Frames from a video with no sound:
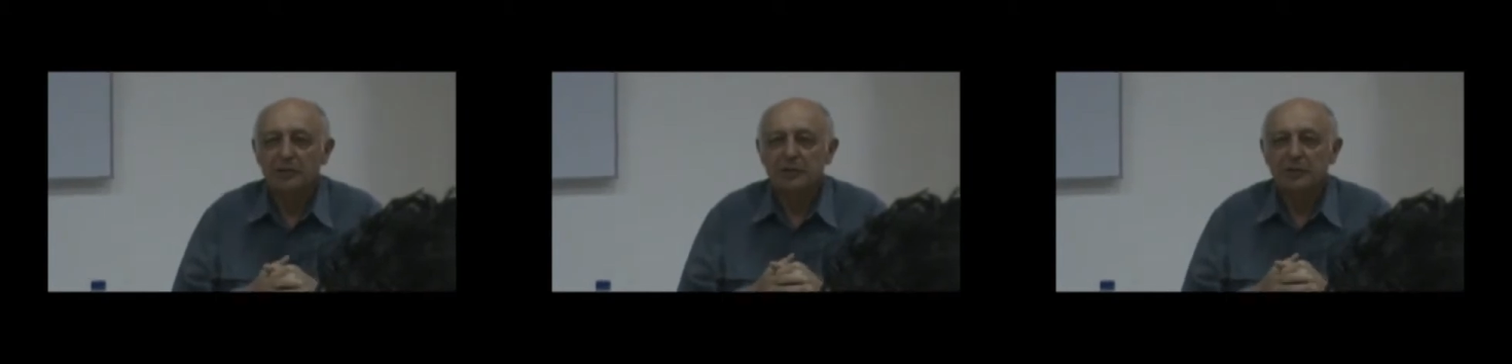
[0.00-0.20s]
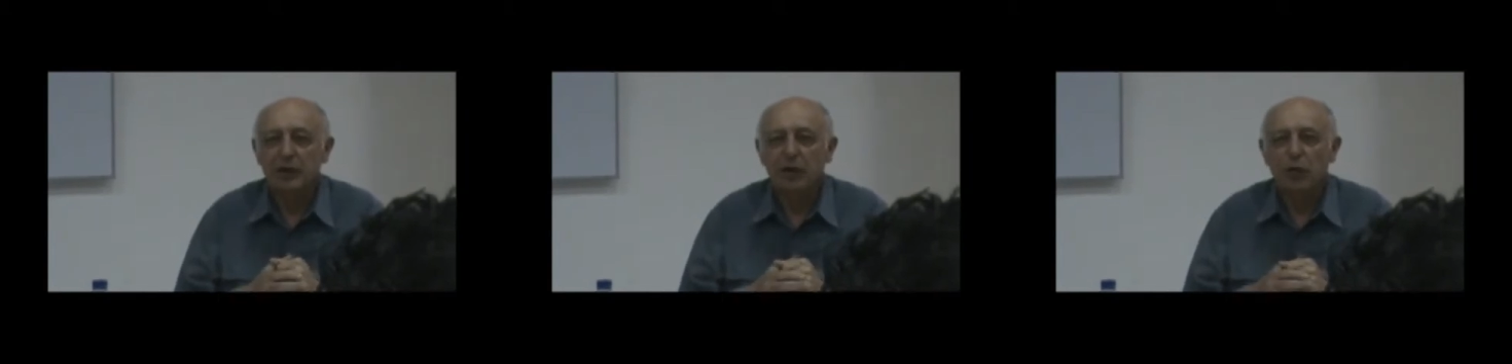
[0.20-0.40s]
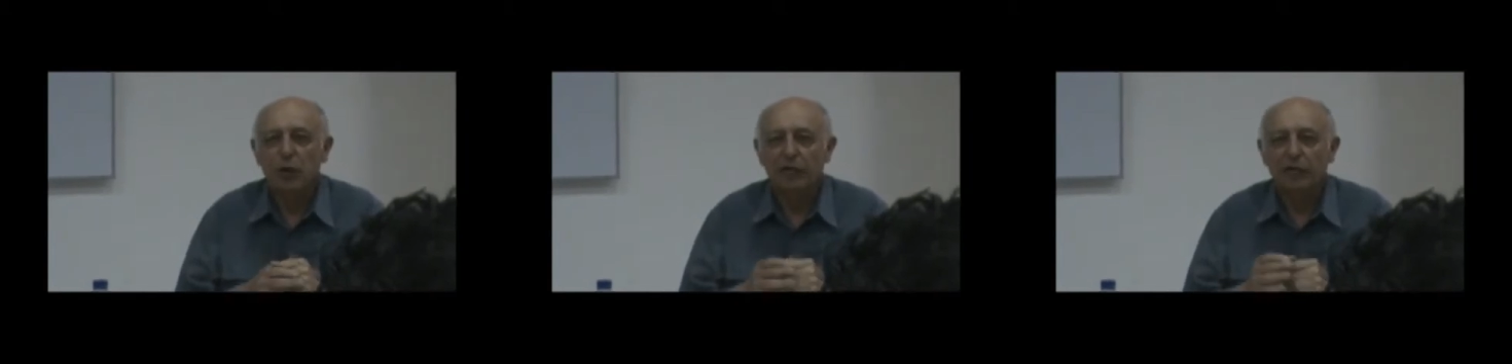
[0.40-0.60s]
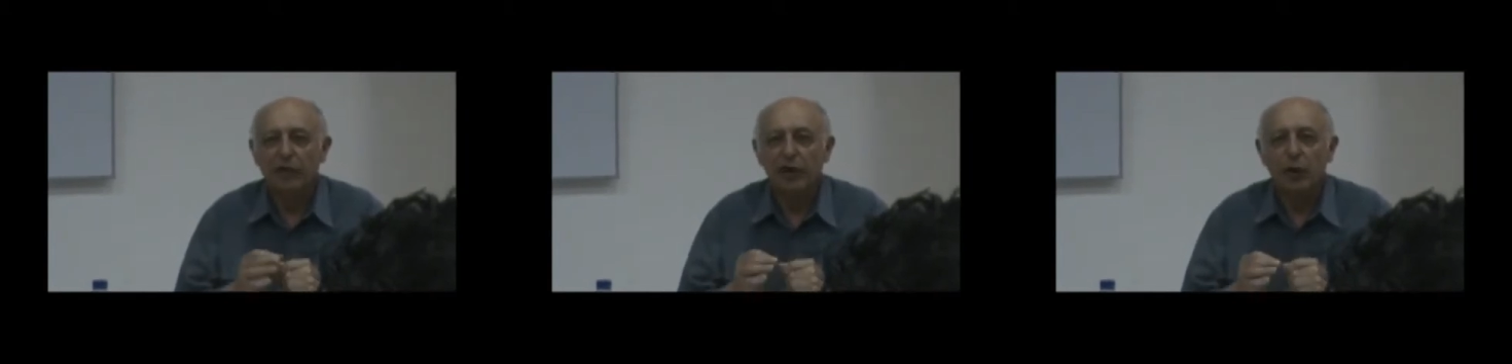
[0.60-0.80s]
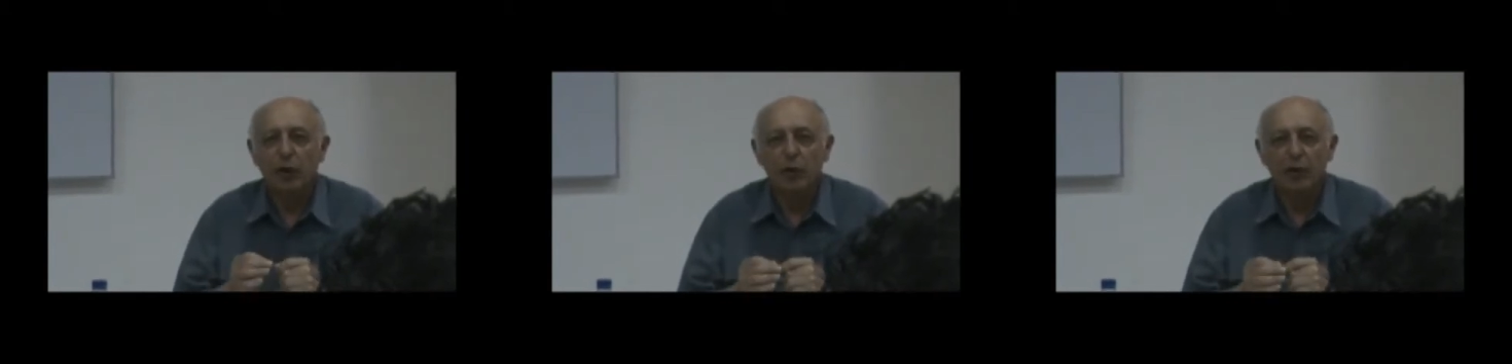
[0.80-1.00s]
tell you one
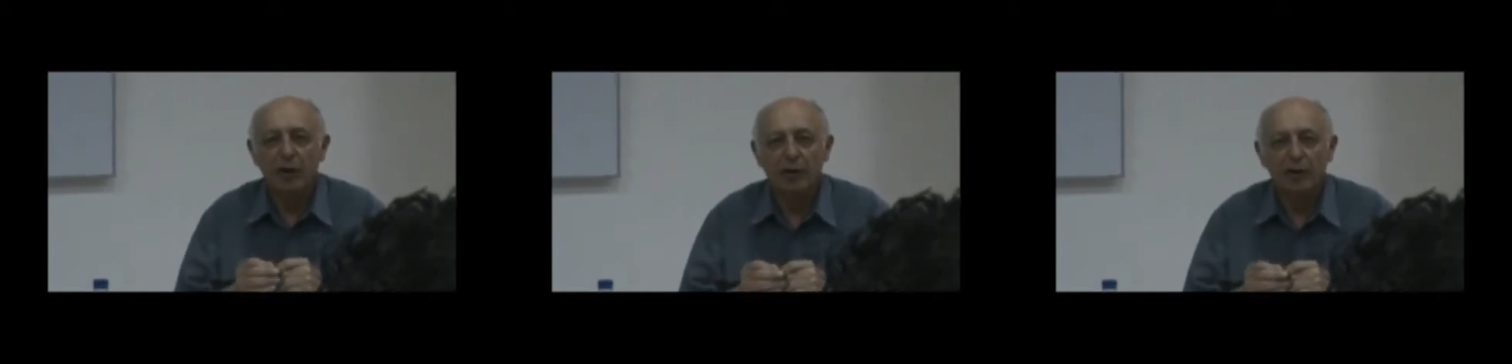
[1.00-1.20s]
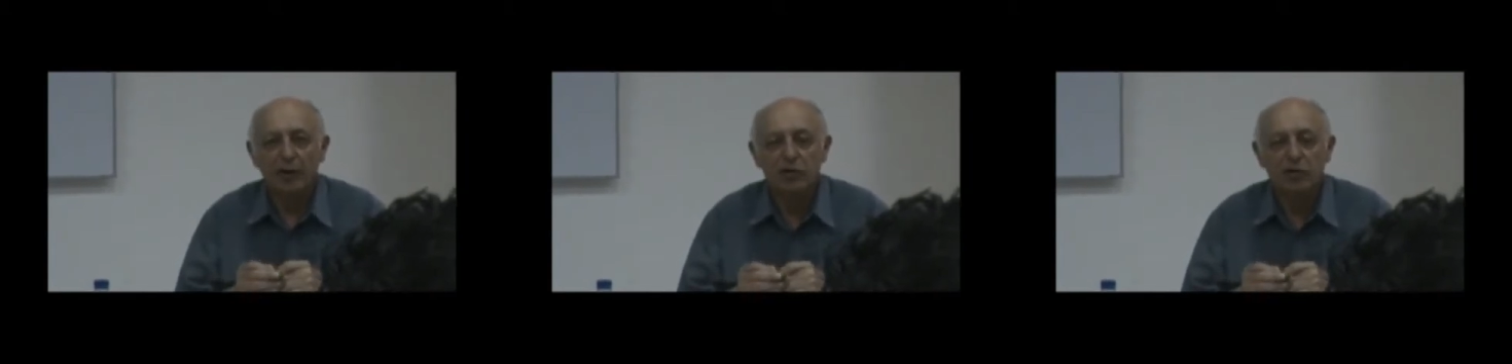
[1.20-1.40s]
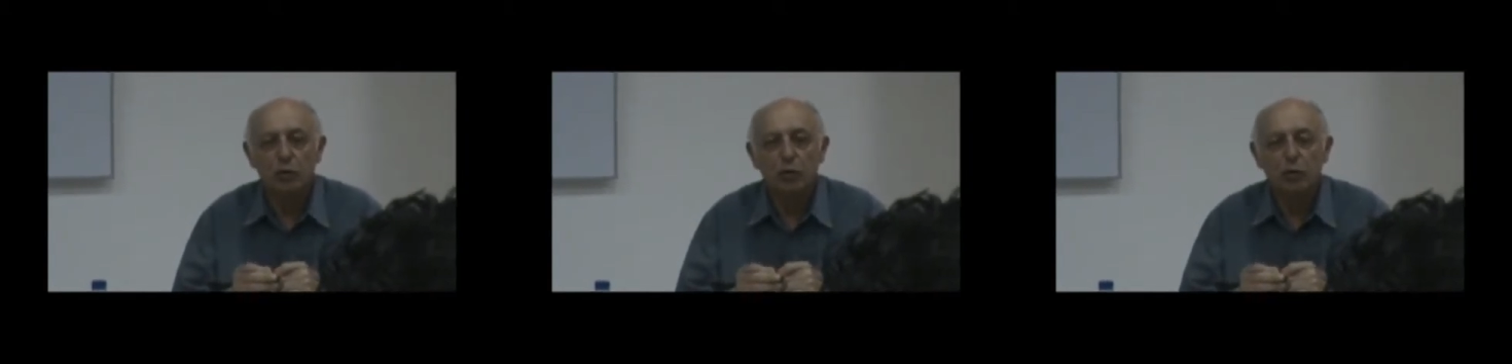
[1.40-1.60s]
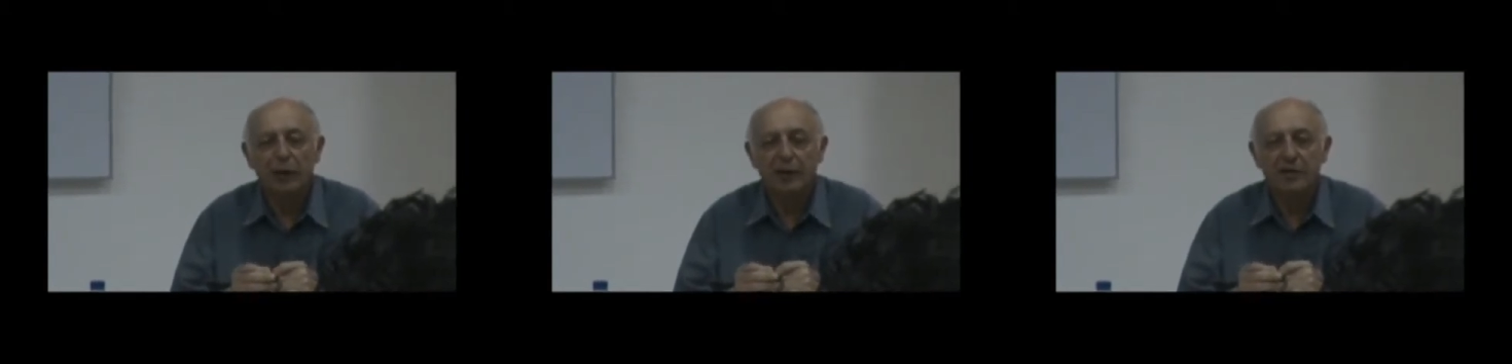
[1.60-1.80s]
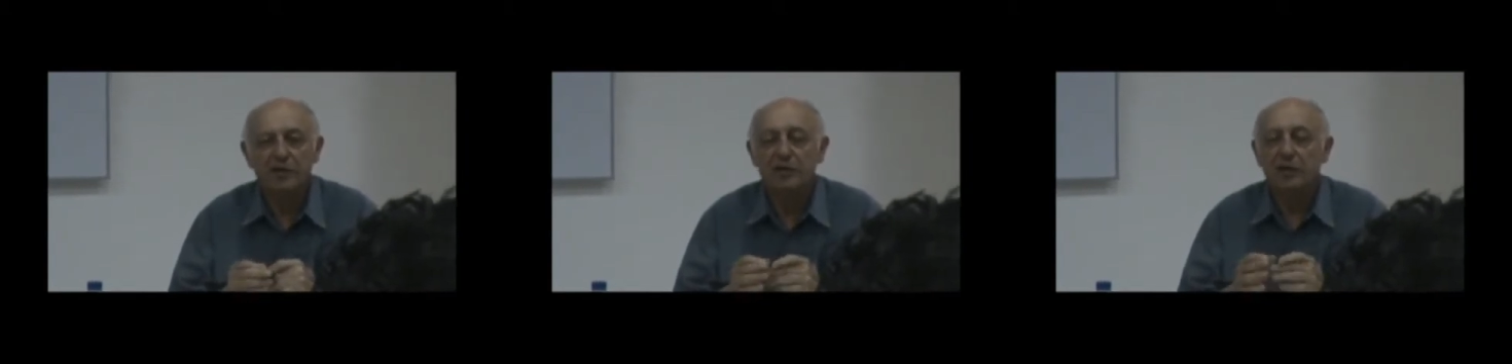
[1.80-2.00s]
very quick one about the school
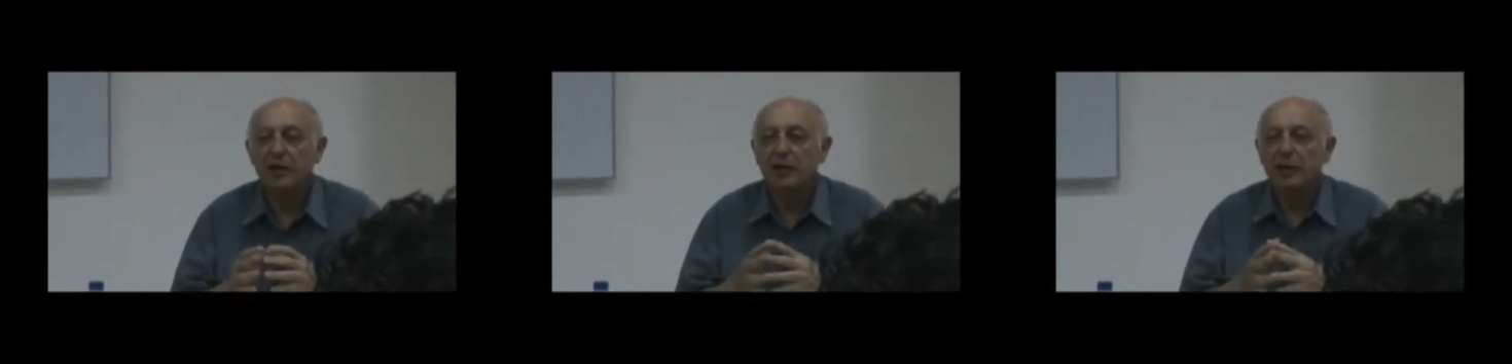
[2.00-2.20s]
bus,